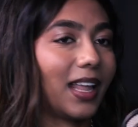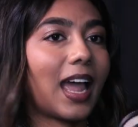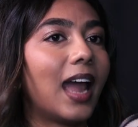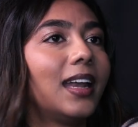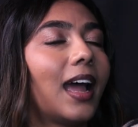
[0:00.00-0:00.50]
like
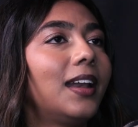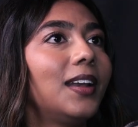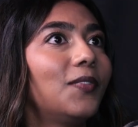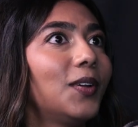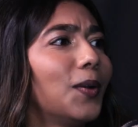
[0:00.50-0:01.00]
I
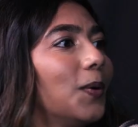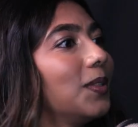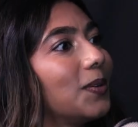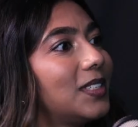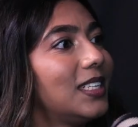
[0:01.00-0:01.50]
didn't even know
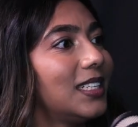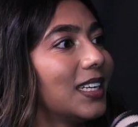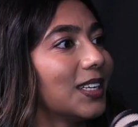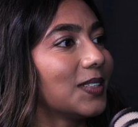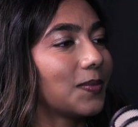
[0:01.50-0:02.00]
those
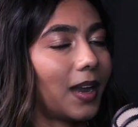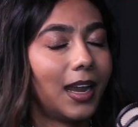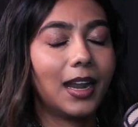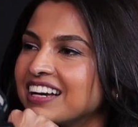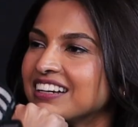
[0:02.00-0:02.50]
details,
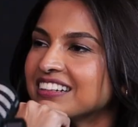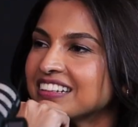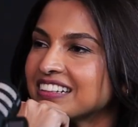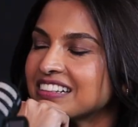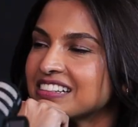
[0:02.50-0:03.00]
right?
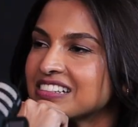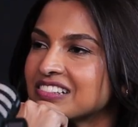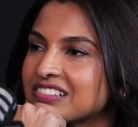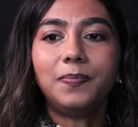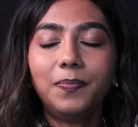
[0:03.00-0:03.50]

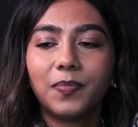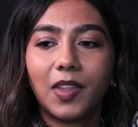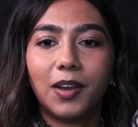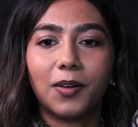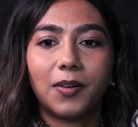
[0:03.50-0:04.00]

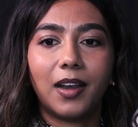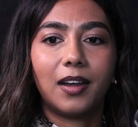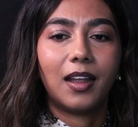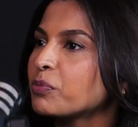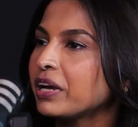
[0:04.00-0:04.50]
You know,
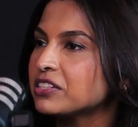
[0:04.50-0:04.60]
and